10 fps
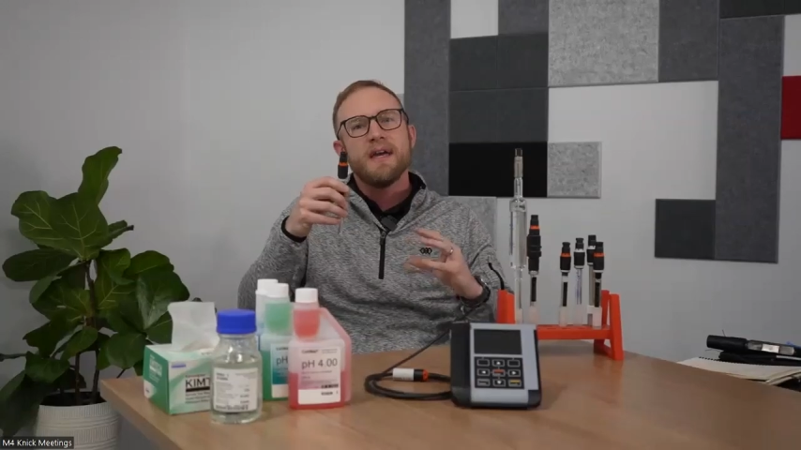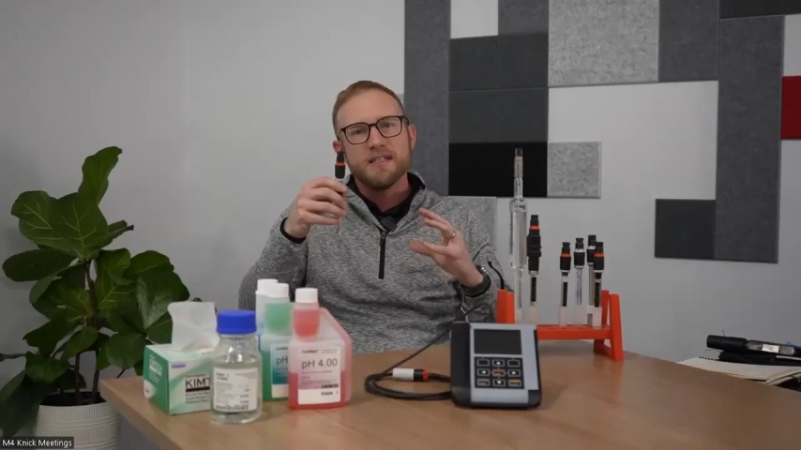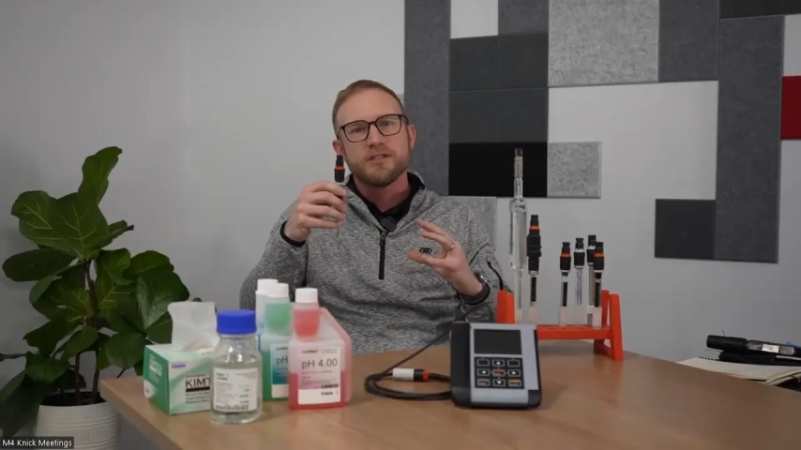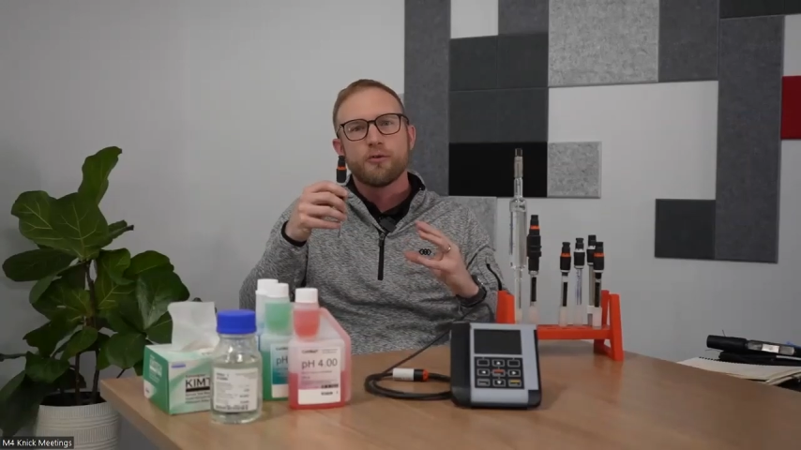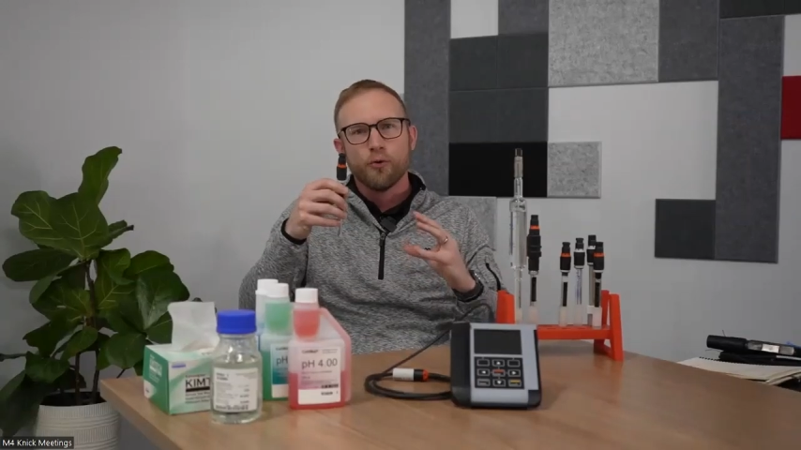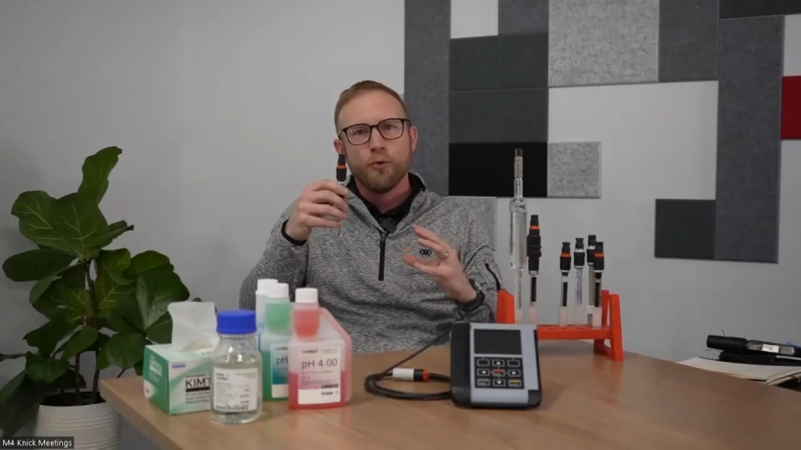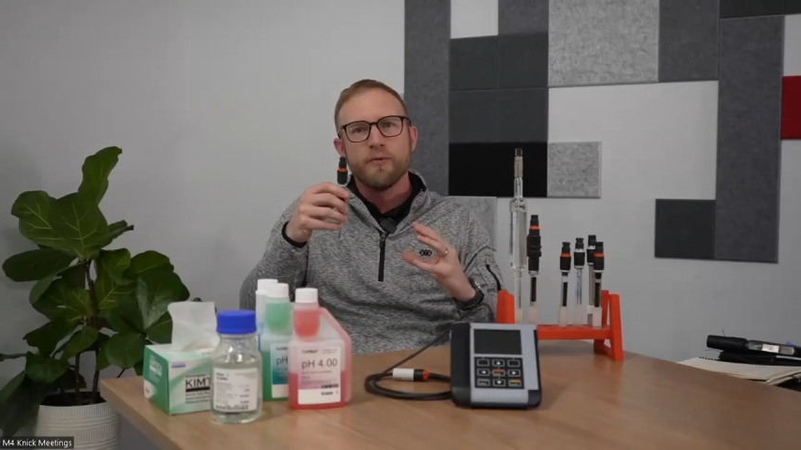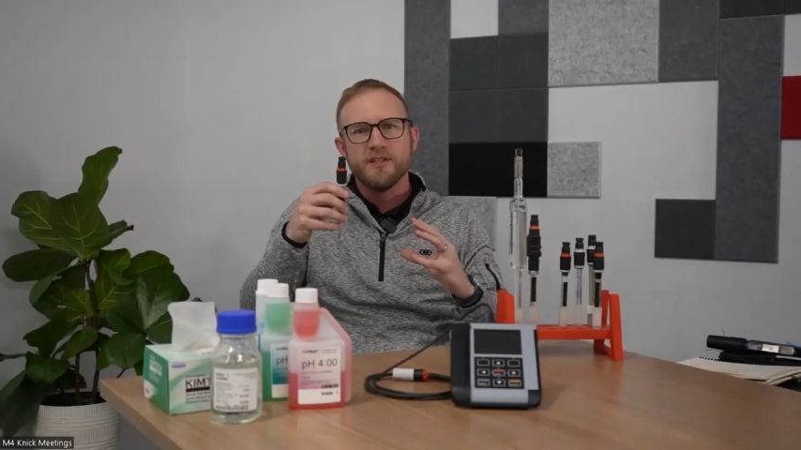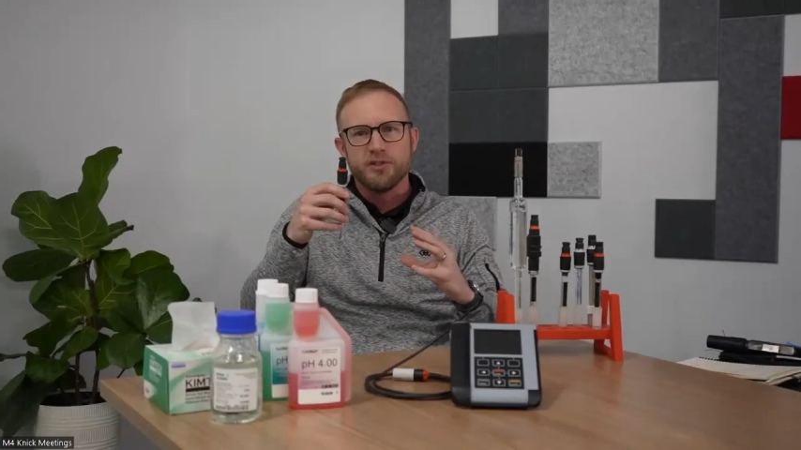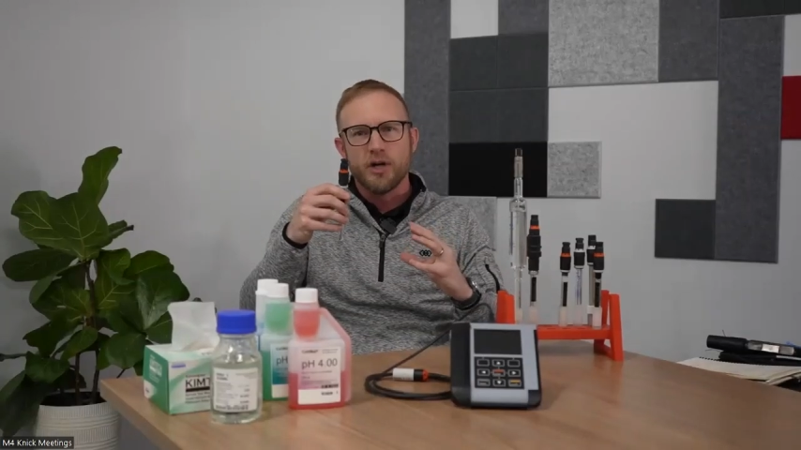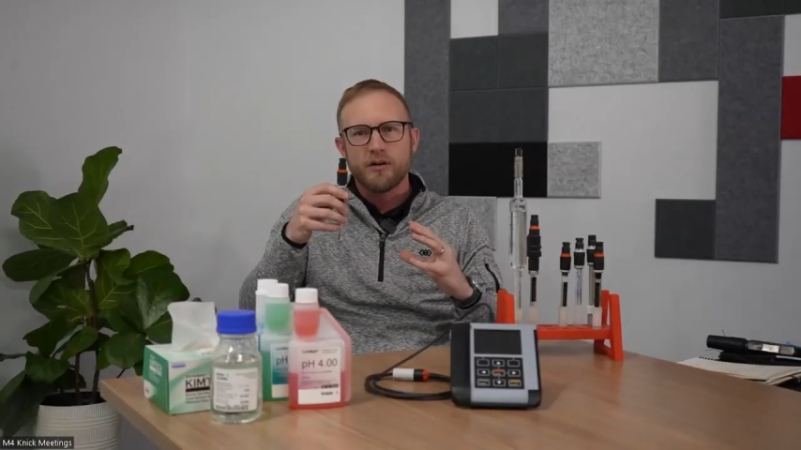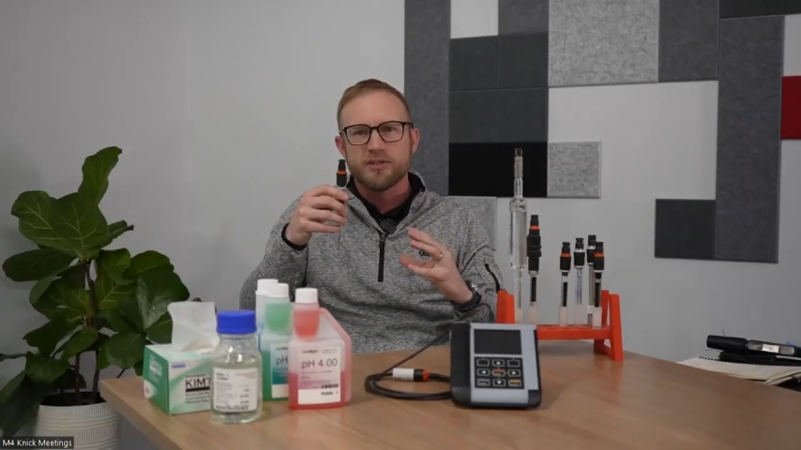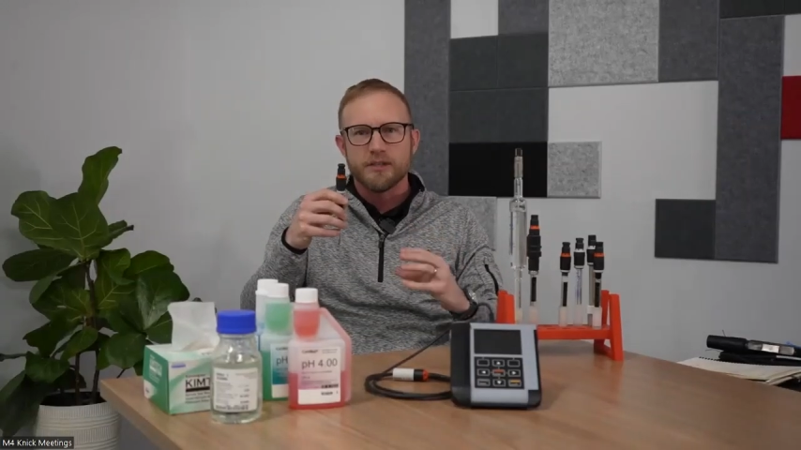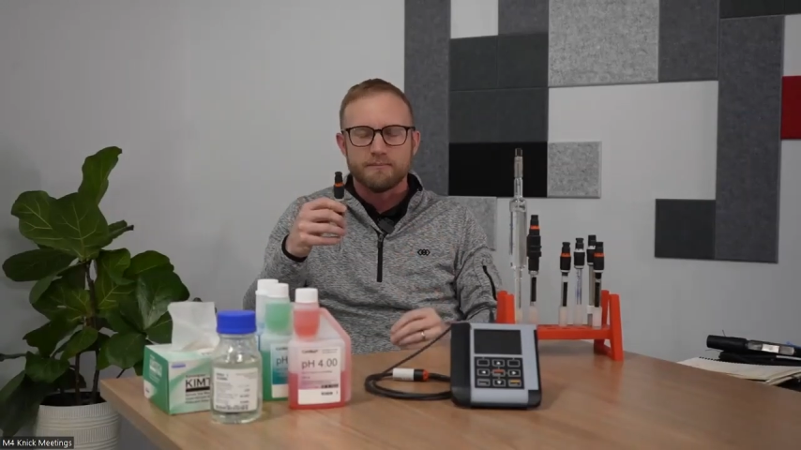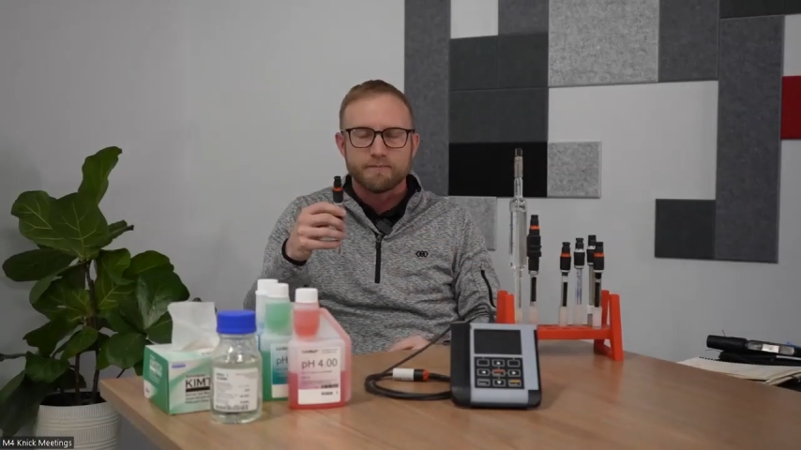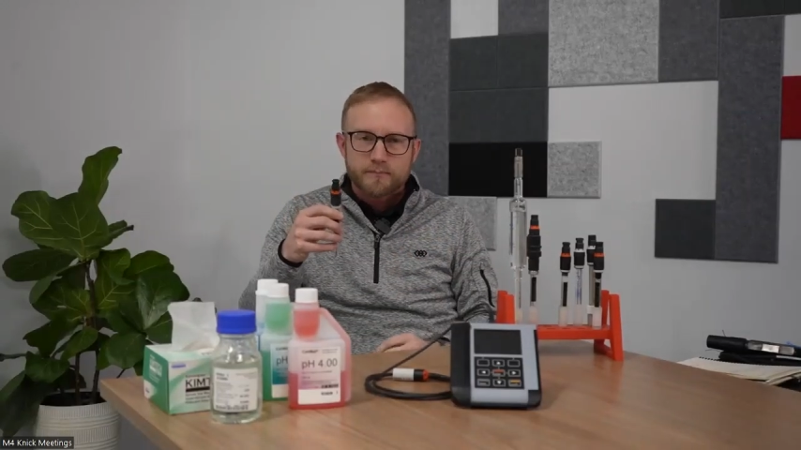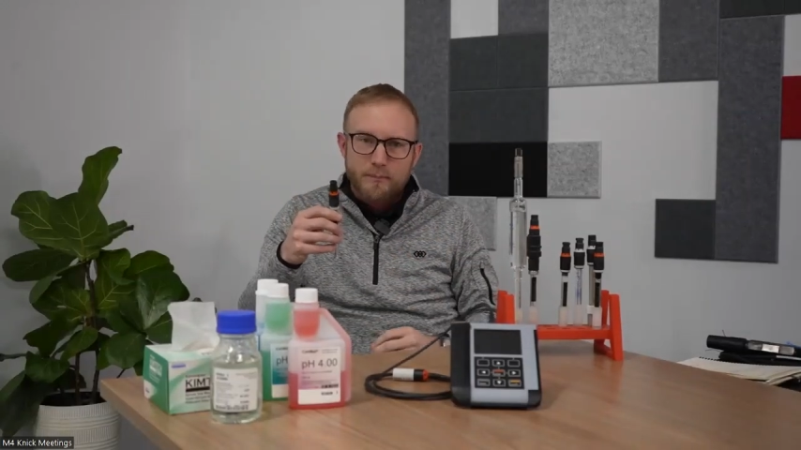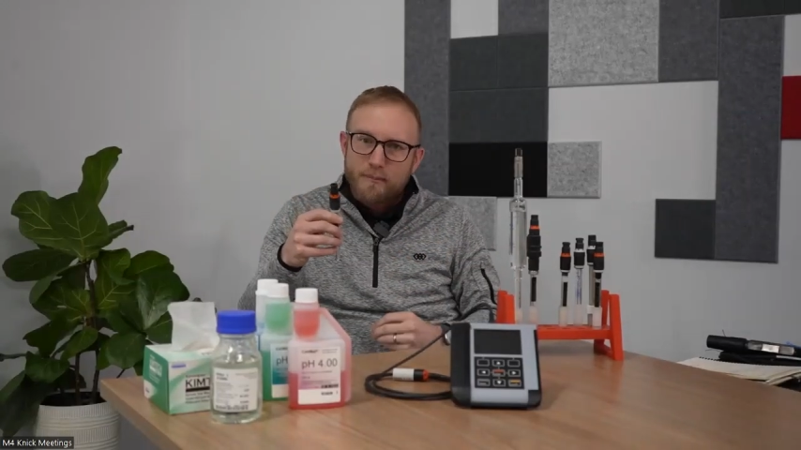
is through the junction.